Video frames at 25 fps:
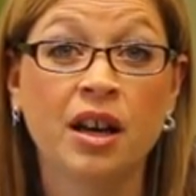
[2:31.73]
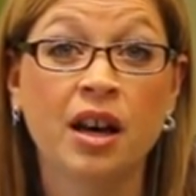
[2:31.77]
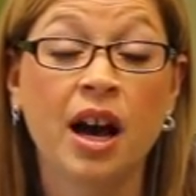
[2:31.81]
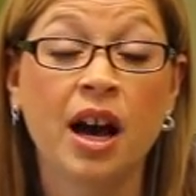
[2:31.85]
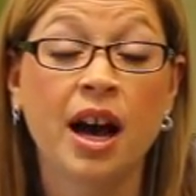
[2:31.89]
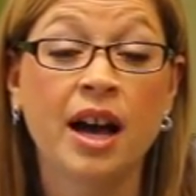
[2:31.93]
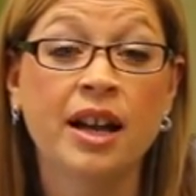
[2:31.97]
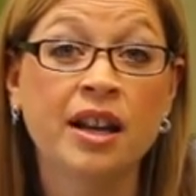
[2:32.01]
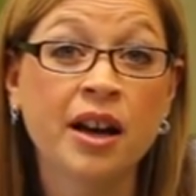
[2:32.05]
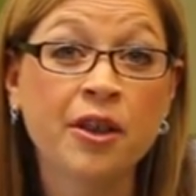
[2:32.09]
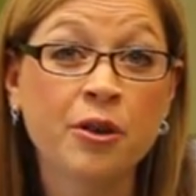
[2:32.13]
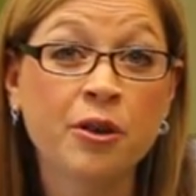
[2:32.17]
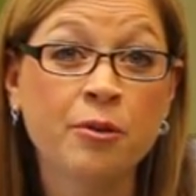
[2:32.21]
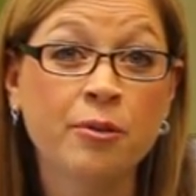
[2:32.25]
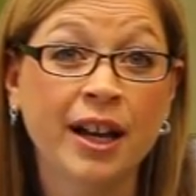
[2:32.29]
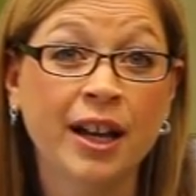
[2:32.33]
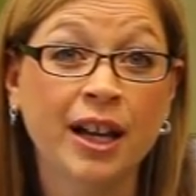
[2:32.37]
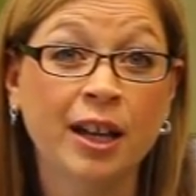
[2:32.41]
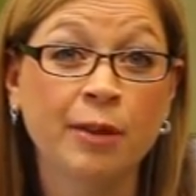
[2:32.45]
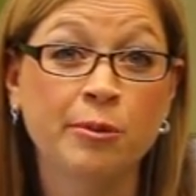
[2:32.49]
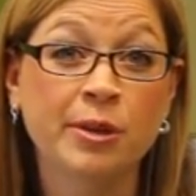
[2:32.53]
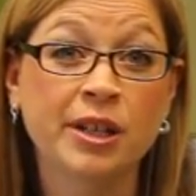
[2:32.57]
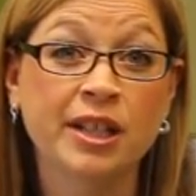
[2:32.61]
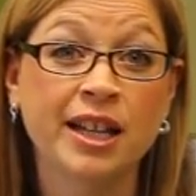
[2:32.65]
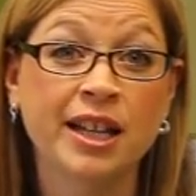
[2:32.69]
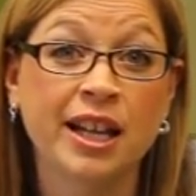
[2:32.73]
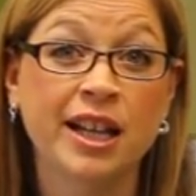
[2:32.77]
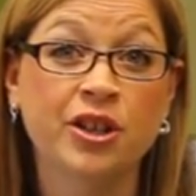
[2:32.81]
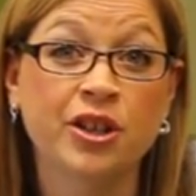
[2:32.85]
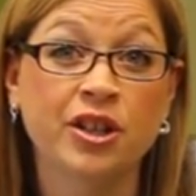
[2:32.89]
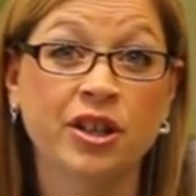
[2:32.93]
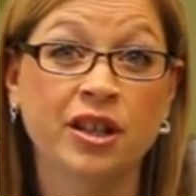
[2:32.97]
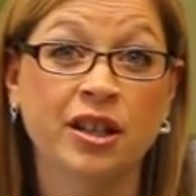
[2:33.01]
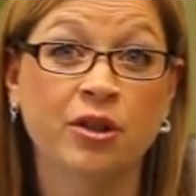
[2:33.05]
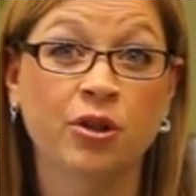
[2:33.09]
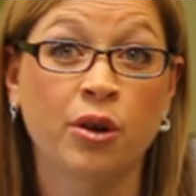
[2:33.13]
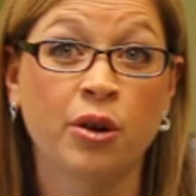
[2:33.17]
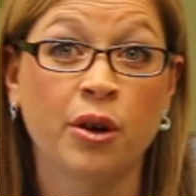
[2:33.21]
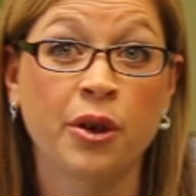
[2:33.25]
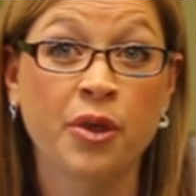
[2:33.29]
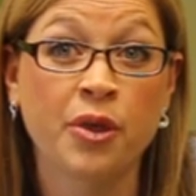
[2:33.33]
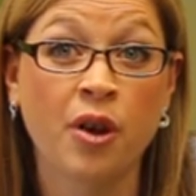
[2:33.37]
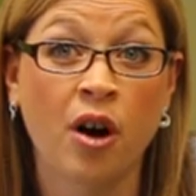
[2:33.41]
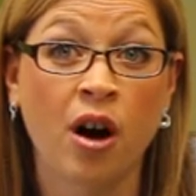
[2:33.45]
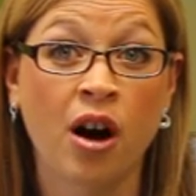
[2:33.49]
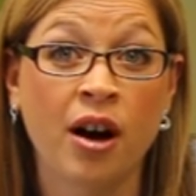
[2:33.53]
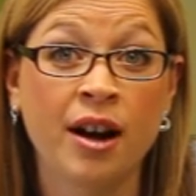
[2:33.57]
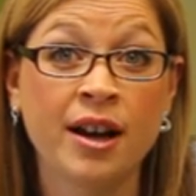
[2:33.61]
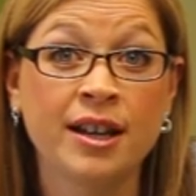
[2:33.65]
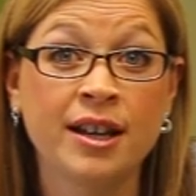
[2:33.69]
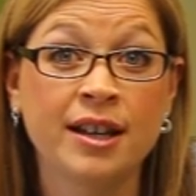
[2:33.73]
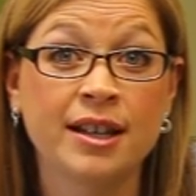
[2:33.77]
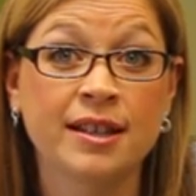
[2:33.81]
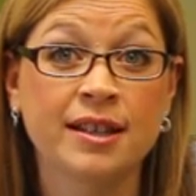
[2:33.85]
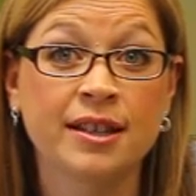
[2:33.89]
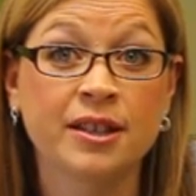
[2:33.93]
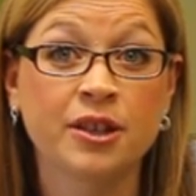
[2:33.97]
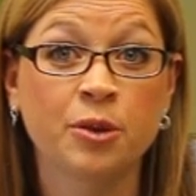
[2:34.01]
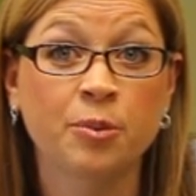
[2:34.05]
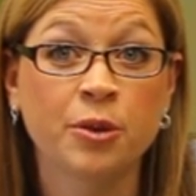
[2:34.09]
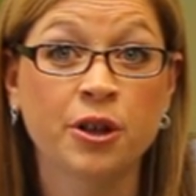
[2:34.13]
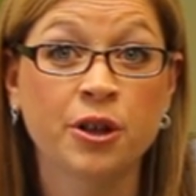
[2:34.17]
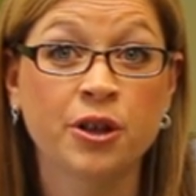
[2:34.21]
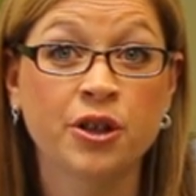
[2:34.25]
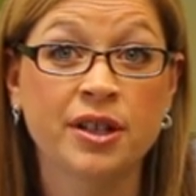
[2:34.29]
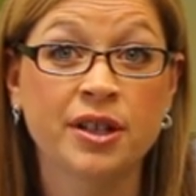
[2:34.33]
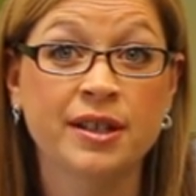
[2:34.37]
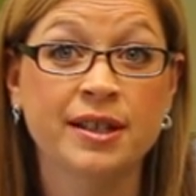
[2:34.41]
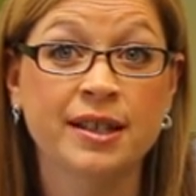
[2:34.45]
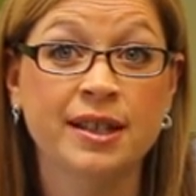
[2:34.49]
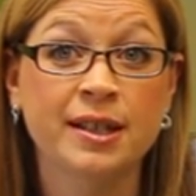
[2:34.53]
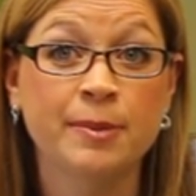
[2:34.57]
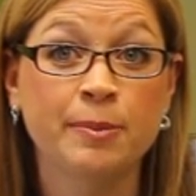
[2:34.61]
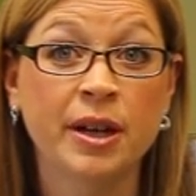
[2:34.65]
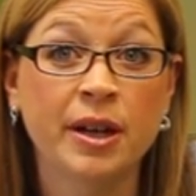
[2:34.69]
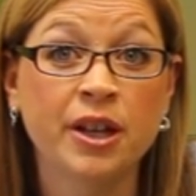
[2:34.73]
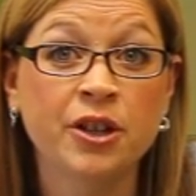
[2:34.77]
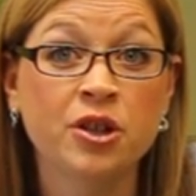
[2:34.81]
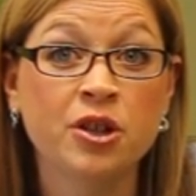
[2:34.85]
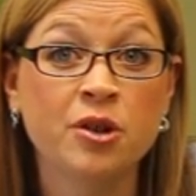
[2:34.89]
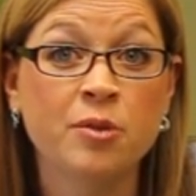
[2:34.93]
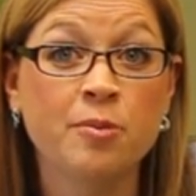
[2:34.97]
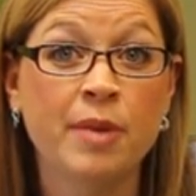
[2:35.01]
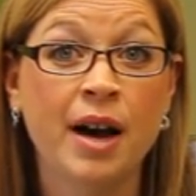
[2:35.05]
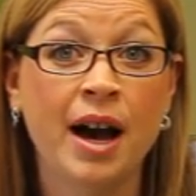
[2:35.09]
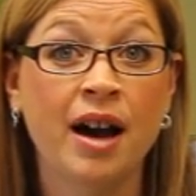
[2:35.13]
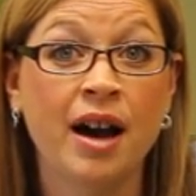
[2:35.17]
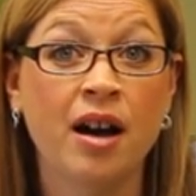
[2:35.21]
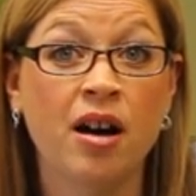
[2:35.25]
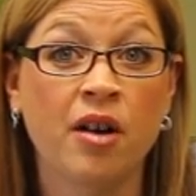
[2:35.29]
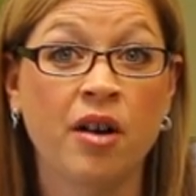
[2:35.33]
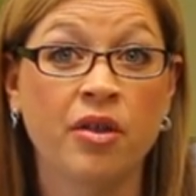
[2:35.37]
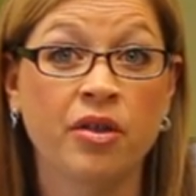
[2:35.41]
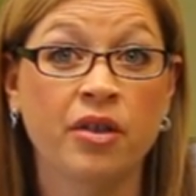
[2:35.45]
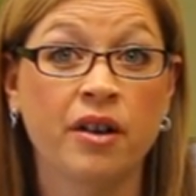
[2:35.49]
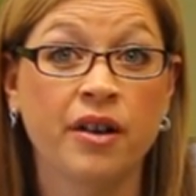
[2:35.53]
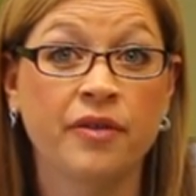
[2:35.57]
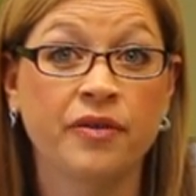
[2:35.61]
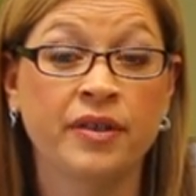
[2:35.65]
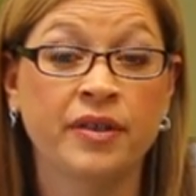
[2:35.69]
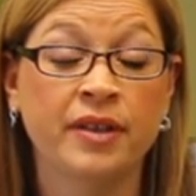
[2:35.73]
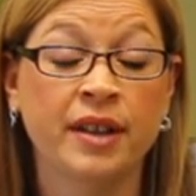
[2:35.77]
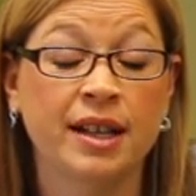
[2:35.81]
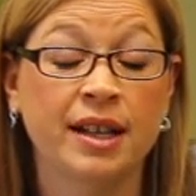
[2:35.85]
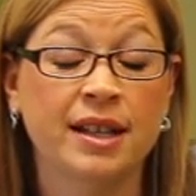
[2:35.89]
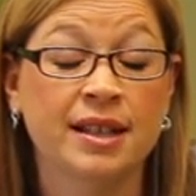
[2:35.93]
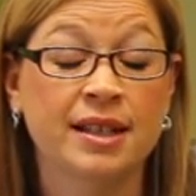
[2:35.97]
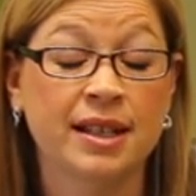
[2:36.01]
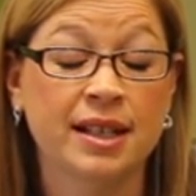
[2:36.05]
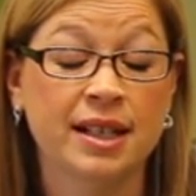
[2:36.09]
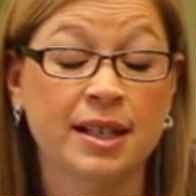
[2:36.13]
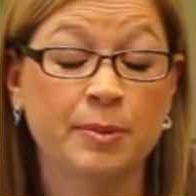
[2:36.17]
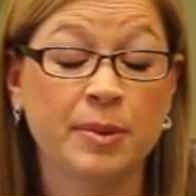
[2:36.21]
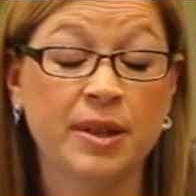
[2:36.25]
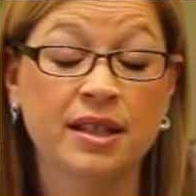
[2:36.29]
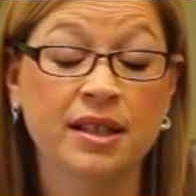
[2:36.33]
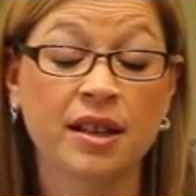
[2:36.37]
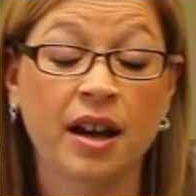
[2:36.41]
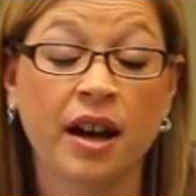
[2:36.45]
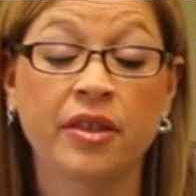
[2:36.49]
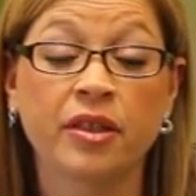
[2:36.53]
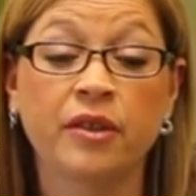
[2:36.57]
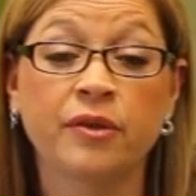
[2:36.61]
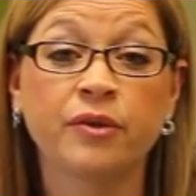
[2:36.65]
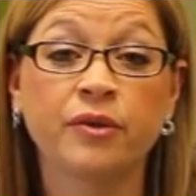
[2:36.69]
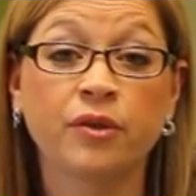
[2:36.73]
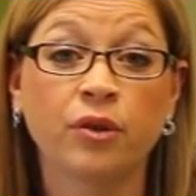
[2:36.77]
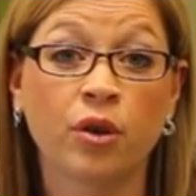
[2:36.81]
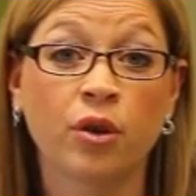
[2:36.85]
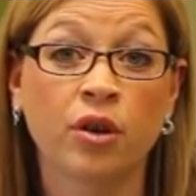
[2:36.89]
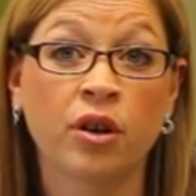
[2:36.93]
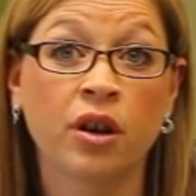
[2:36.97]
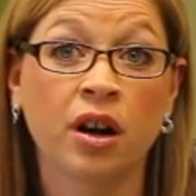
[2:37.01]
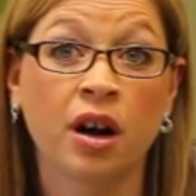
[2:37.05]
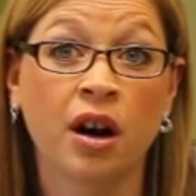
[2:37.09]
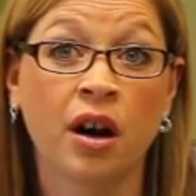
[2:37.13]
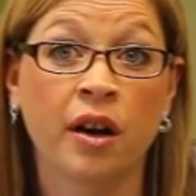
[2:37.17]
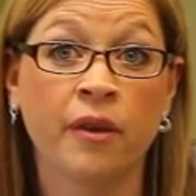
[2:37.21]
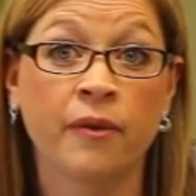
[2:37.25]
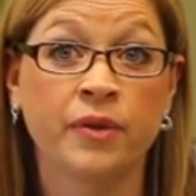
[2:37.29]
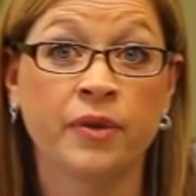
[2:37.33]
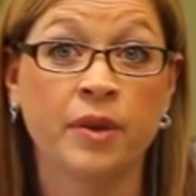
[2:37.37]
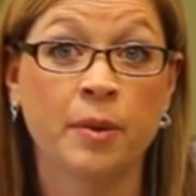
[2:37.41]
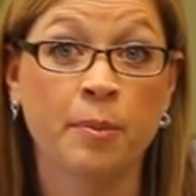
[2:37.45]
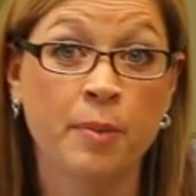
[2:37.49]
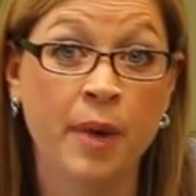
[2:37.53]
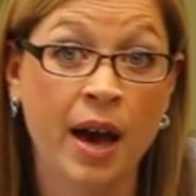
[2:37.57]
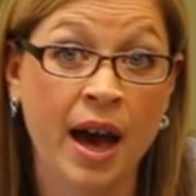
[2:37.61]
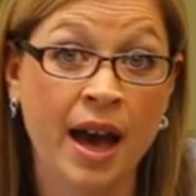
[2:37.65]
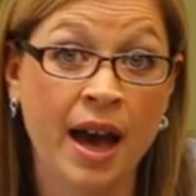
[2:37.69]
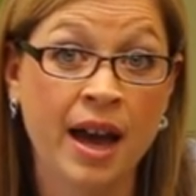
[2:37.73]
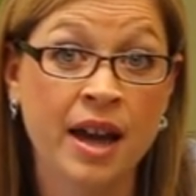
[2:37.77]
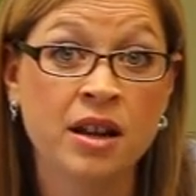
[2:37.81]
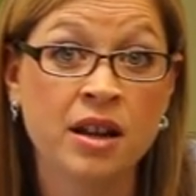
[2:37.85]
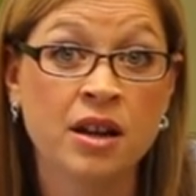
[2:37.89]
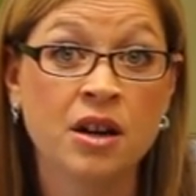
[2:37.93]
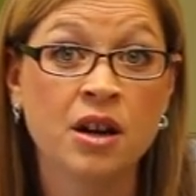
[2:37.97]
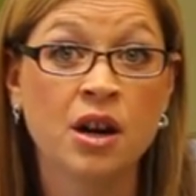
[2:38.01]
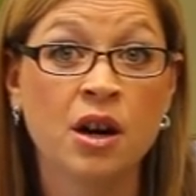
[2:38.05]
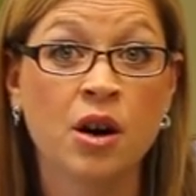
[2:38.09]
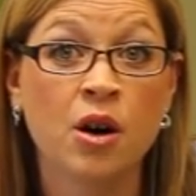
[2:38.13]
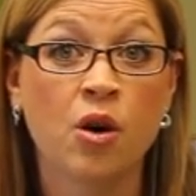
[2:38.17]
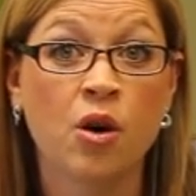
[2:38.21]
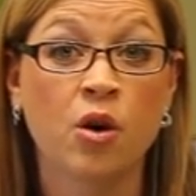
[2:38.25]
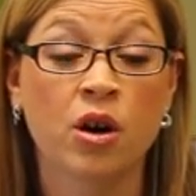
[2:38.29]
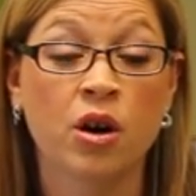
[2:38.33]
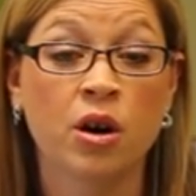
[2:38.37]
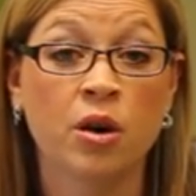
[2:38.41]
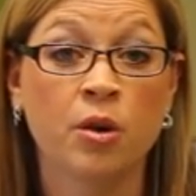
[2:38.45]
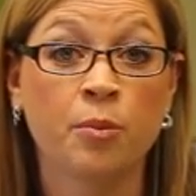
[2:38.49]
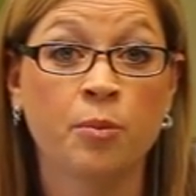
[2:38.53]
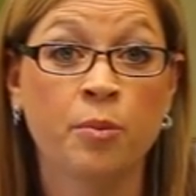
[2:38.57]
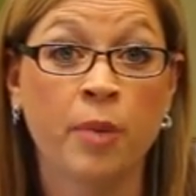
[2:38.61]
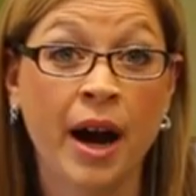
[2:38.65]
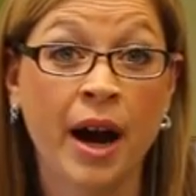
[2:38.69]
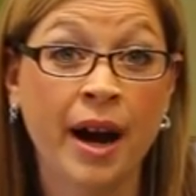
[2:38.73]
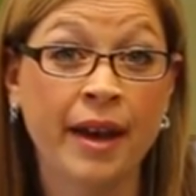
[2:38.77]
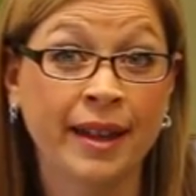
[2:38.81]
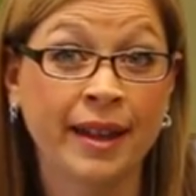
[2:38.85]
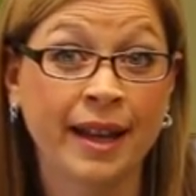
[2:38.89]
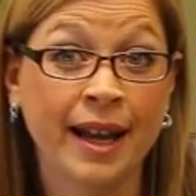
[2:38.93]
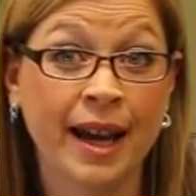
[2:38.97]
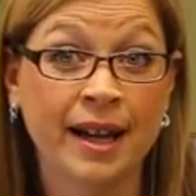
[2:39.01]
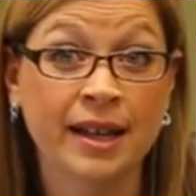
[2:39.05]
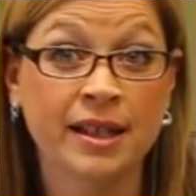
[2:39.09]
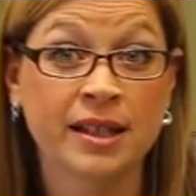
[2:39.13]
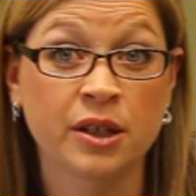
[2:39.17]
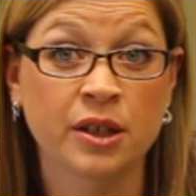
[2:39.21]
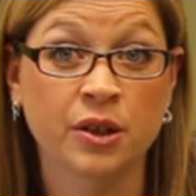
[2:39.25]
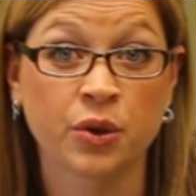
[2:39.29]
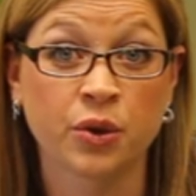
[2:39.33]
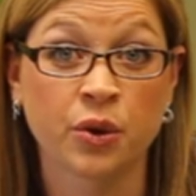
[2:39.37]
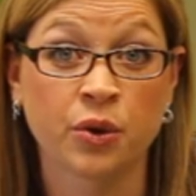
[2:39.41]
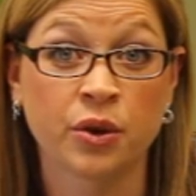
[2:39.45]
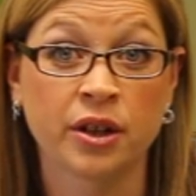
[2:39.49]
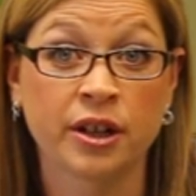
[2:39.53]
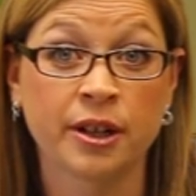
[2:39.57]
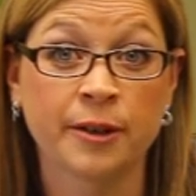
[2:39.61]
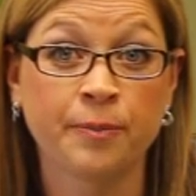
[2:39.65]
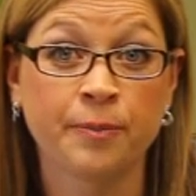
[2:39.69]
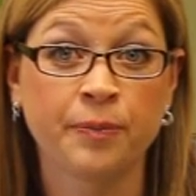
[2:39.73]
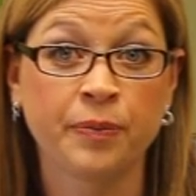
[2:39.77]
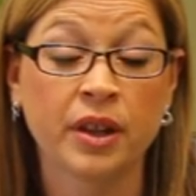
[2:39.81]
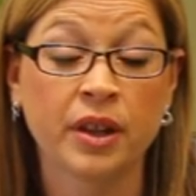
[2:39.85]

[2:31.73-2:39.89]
Another recommendation or thought is to purchase a special mat that sits beside the floor of the bed or by the exit door.